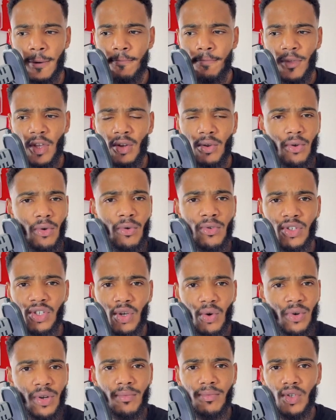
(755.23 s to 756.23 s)
don't
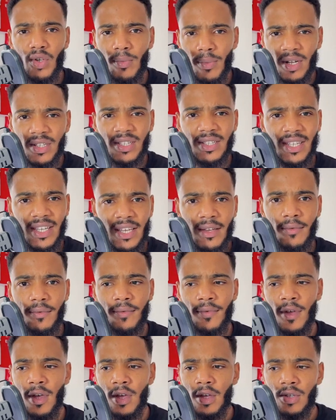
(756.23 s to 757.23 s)
show them too much teeth.
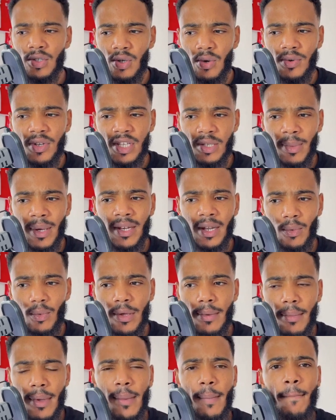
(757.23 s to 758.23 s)
Show these men that we
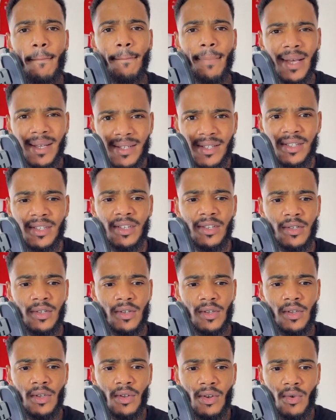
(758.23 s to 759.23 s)
mean business.
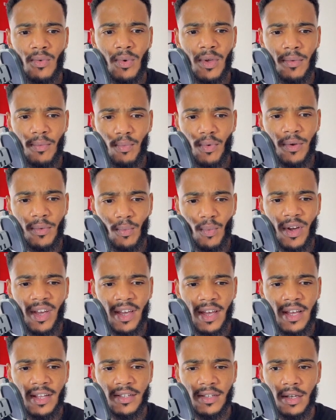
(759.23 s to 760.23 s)
We're
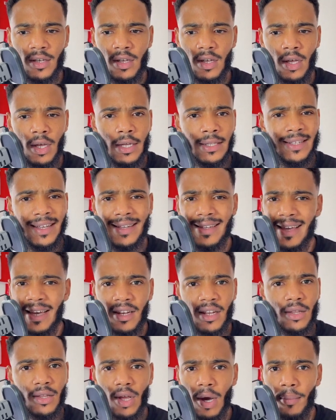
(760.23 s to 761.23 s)
here to get the
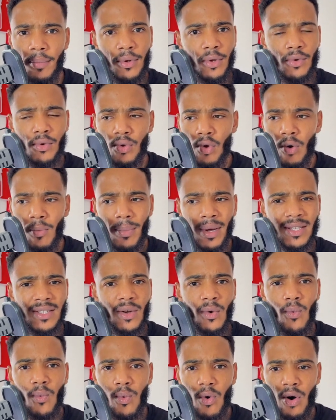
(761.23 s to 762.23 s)
W no matter
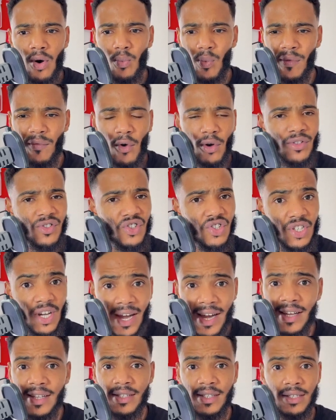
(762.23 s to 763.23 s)
what. We've got
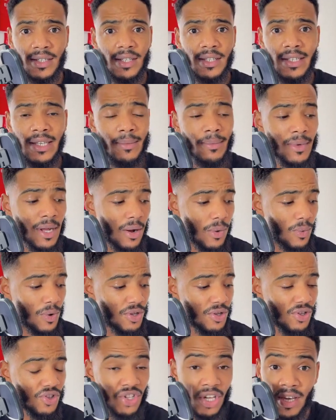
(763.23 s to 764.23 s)
giants in the team now. When you
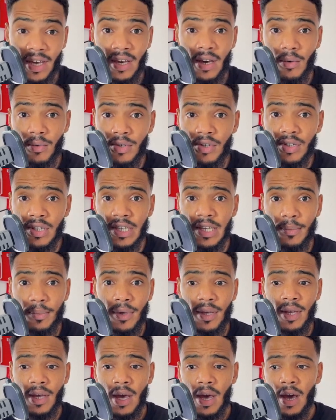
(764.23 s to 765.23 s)
check it and when you deep
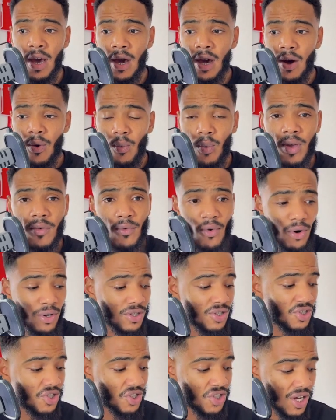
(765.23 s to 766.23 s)
it, we've got
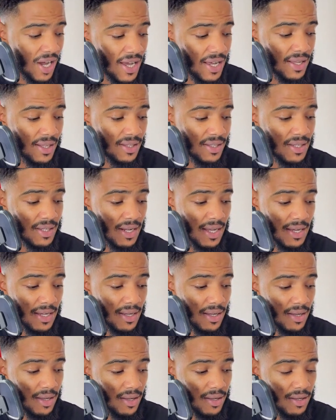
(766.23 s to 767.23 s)
giants. Like,
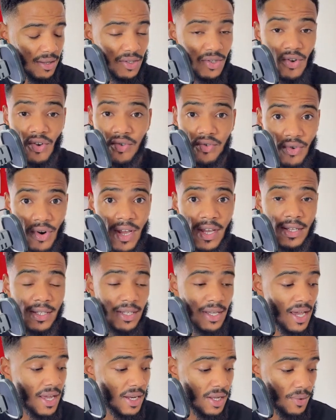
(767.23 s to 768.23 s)
it's
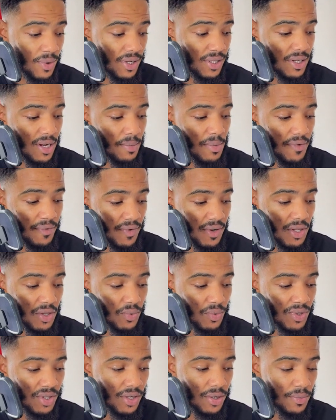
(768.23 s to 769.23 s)
crazy. Anyways, let me finish
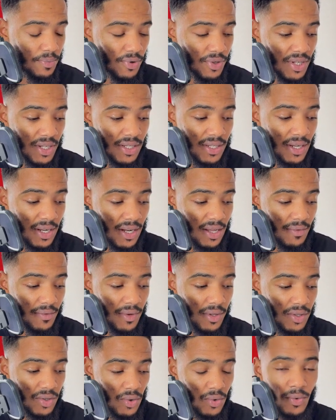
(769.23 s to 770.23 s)
with the predicted
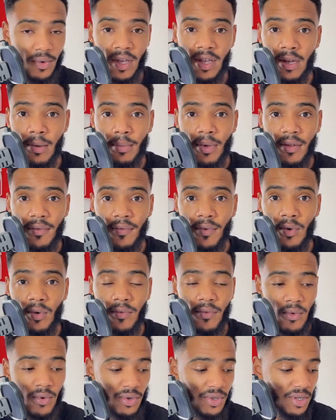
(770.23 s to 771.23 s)
11. So in the midfield,
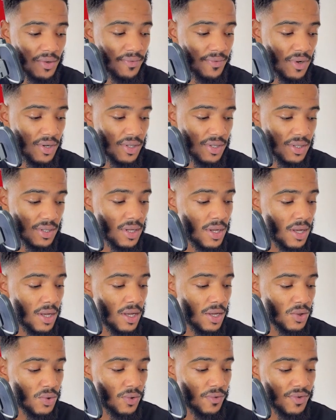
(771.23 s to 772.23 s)
of course, advanced
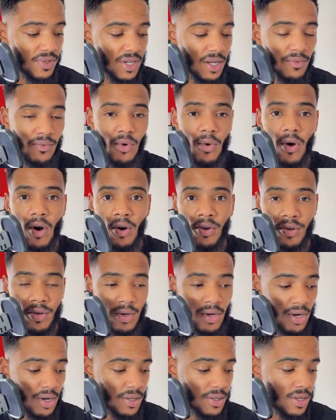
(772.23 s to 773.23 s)
sort of 10 row
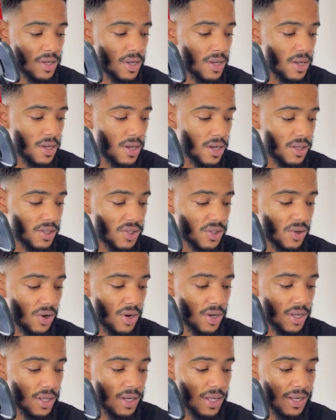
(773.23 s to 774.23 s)
Odegaard
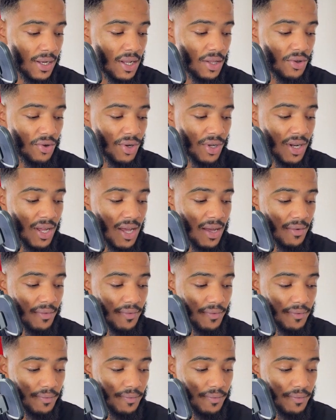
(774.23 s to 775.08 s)
starting, and then you're going to have